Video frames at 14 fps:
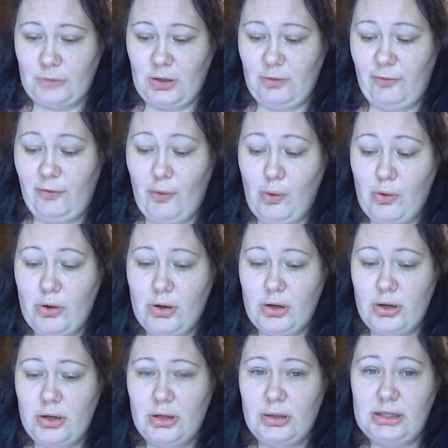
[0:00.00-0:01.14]
For
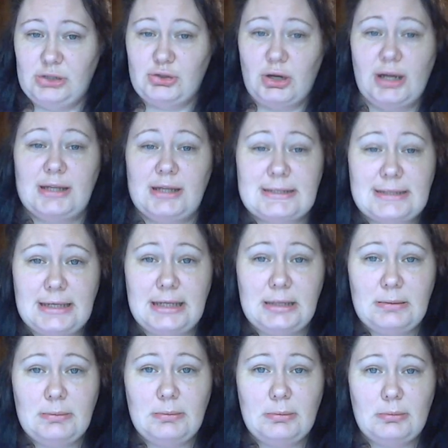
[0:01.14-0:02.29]
the dry
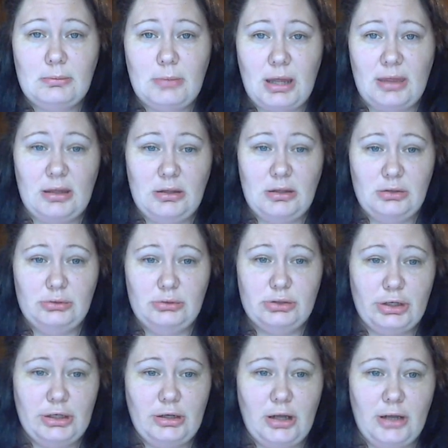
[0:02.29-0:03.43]
skin method, you turn
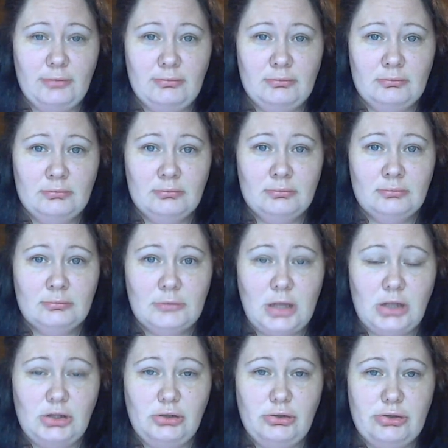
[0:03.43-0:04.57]
it on,
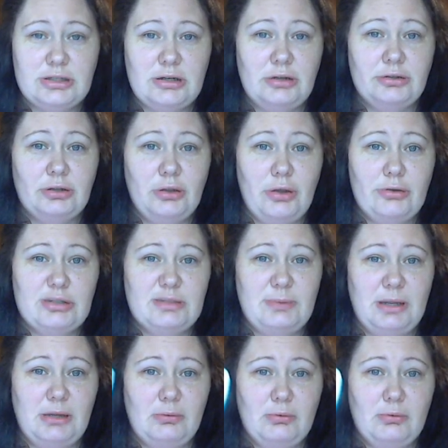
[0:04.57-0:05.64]
and you use it on the low speed,